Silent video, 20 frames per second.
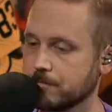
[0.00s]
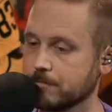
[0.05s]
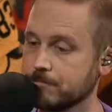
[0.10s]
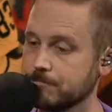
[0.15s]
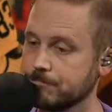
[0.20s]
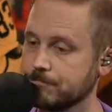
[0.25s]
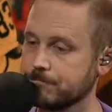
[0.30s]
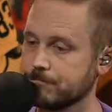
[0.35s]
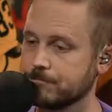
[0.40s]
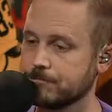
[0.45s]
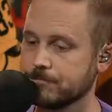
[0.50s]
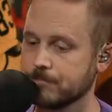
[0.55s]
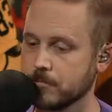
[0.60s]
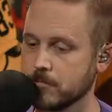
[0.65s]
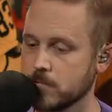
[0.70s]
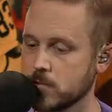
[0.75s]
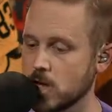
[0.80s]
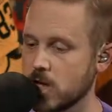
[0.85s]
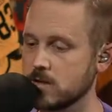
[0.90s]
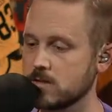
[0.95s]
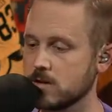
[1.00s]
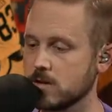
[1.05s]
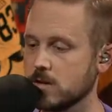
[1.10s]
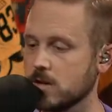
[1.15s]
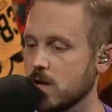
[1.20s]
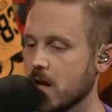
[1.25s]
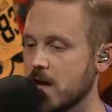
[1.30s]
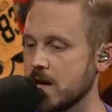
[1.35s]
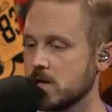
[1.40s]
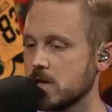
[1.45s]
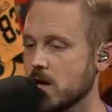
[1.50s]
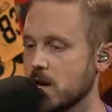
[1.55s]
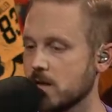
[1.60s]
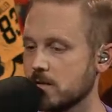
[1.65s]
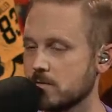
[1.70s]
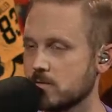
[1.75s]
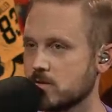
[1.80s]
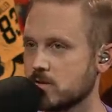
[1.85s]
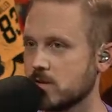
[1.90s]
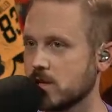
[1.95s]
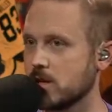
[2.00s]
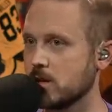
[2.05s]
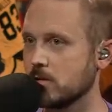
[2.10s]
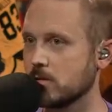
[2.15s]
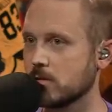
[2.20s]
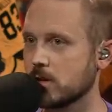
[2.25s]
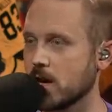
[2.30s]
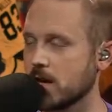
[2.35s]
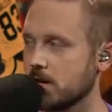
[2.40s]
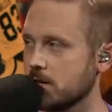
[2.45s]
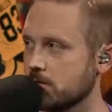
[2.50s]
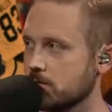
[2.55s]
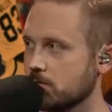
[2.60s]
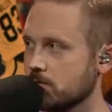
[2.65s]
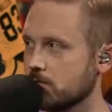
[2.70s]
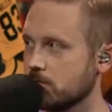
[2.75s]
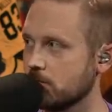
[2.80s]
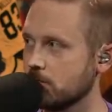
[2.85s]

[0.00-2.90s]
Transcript: Okay. Jason, I see you kind of